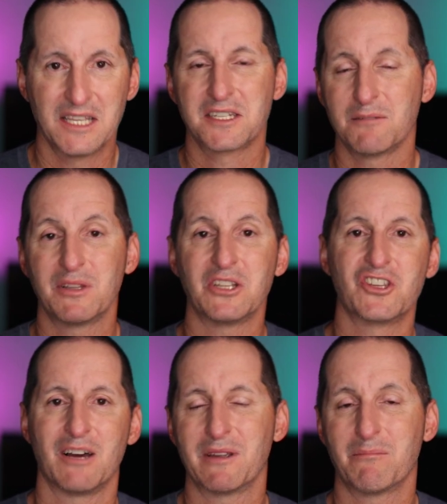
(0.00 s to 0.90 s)
simply
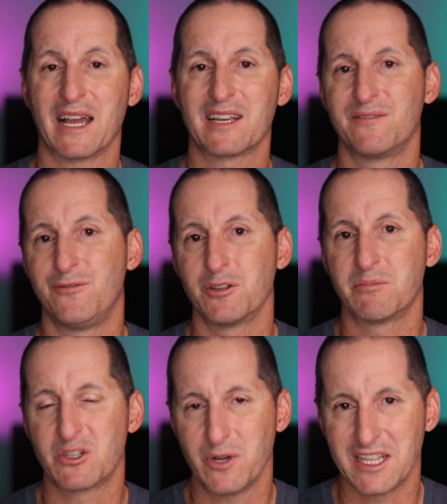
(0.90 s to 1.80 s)
jumping back and forth
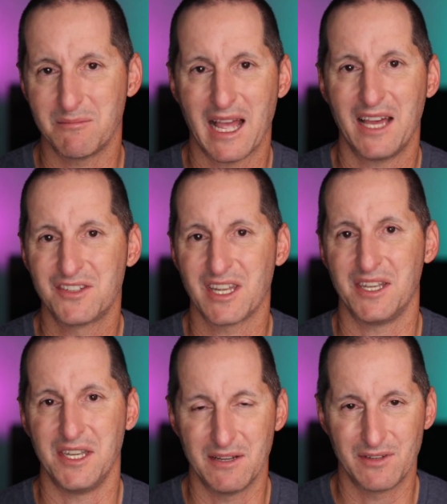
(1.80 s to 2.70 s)
between them has
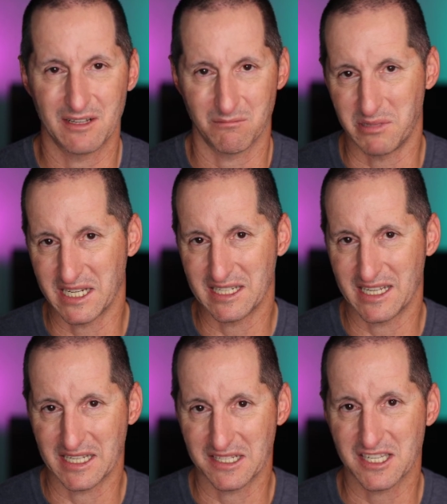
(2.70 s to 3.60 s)
never been
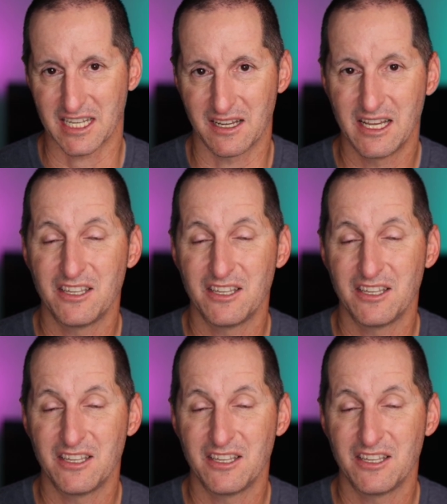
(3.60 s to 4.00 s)
easier.